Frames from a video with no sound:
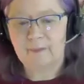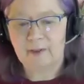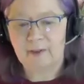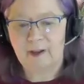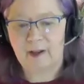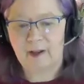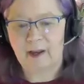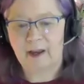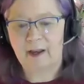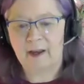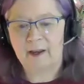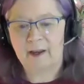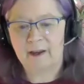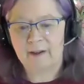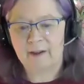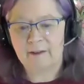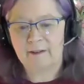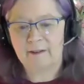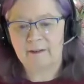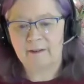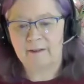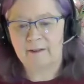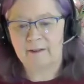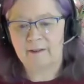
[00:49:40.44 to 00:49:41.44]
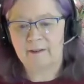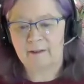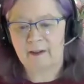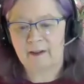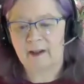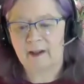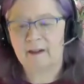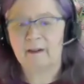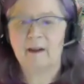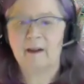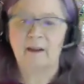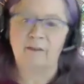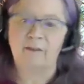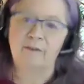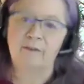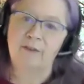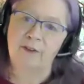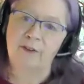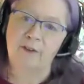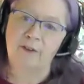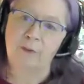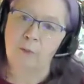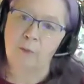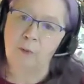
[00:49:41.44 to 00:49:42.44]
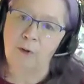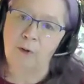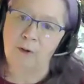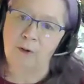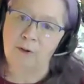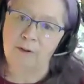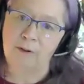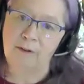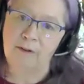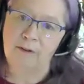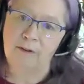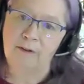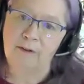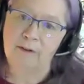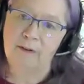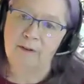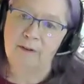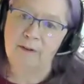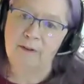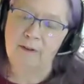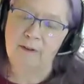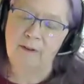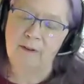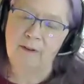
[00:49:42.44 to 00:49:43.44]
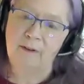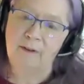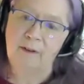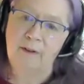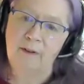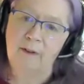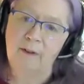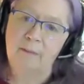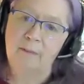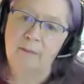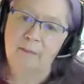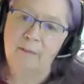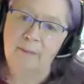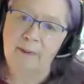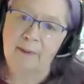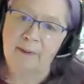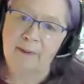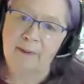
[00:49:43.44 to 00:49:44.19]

and love to the world. But